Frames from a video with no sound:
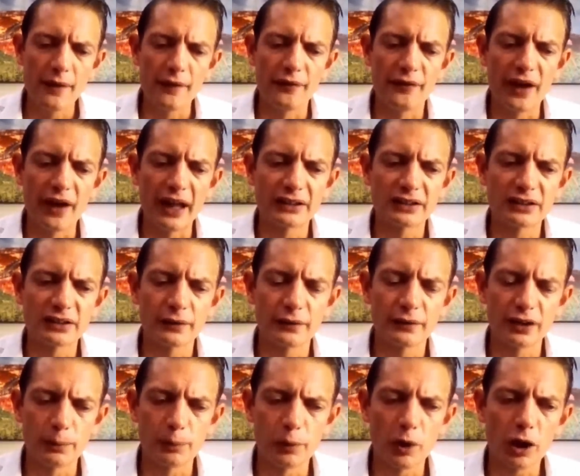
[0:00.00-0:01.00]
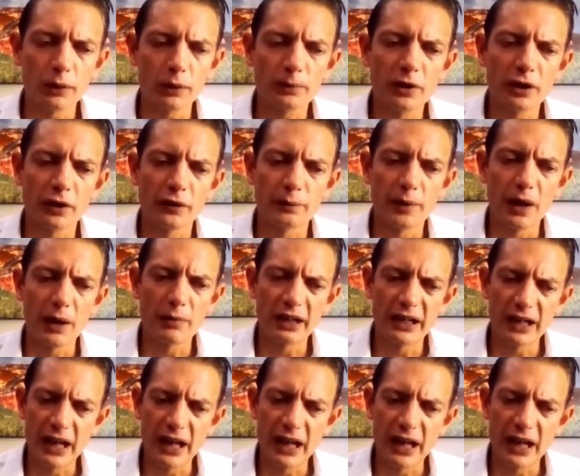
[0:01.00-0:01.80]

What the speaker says: that the Department of Public